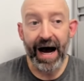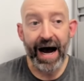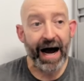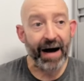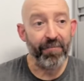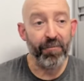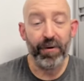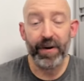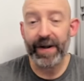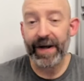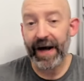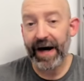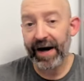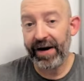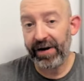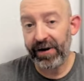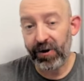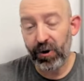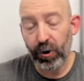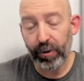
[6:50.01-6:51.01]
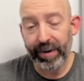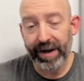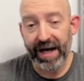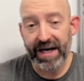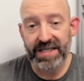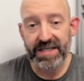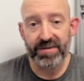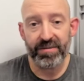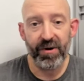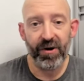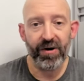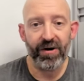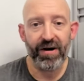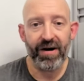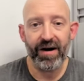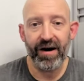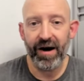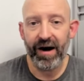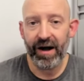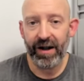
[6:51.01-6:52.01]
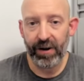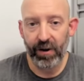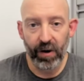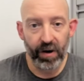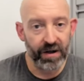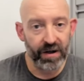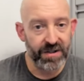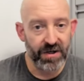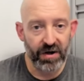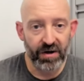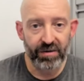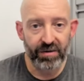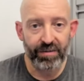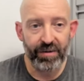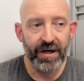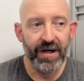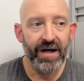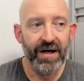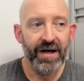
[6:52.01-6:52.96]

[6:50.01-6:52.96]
I'm really high on Kobe Asamoah long-term.